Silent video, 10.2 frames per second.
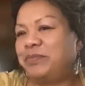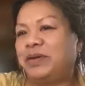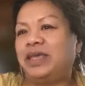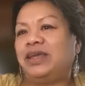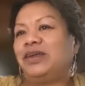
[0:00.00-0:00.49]

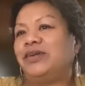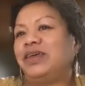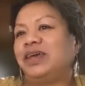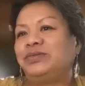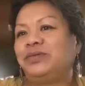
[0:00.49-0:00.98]
But you know,
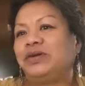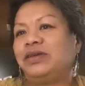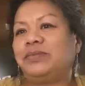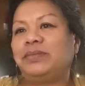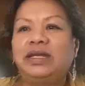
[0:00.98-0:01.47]
that's where
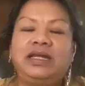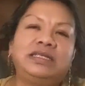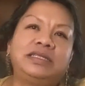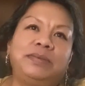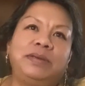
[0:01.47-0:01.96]
all the money
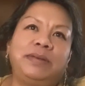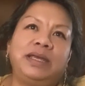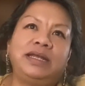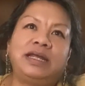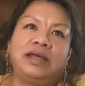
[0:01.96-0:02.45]
is to be
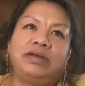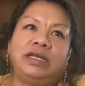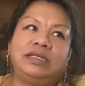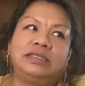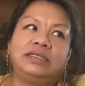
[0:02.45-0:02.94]
made
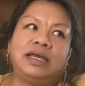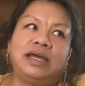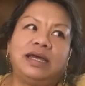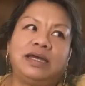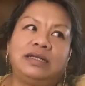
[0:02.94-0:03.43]
nowadays. Is
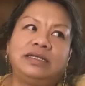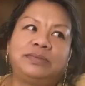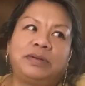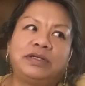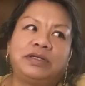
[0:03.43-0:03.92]
that
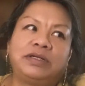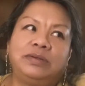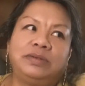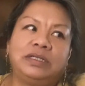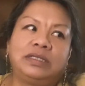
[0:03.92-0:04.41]
especially
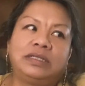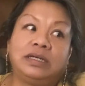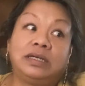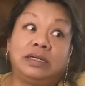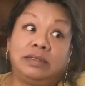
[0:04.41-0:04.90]
with
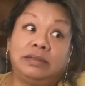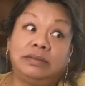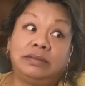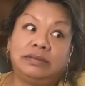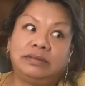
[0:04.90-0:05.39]
uh,
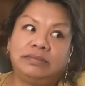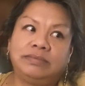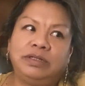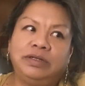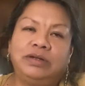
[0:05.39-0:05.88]

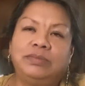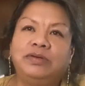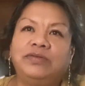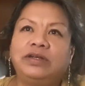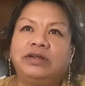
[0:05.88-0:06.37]
Pluto
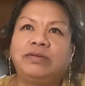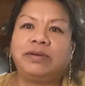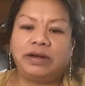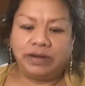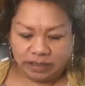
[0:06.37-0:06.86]
moving into
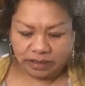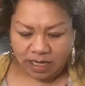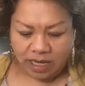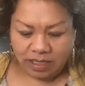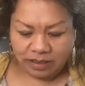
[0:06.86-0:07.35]
Aquarius?
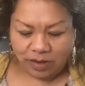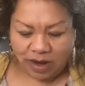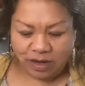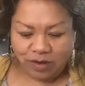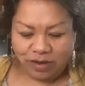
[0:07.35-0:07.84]
So
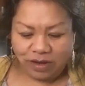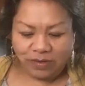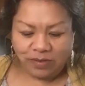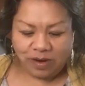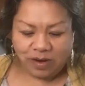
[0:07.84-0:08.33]
I know
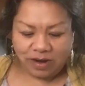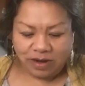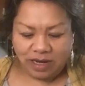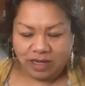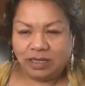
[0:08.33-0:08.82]
you are
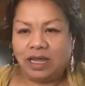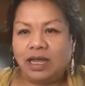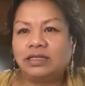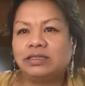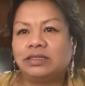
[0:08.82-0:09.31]
a
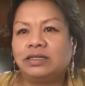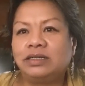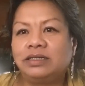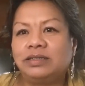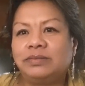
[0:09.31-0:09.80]
Cancer
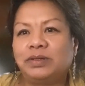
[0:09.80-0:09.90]
mm-hmm.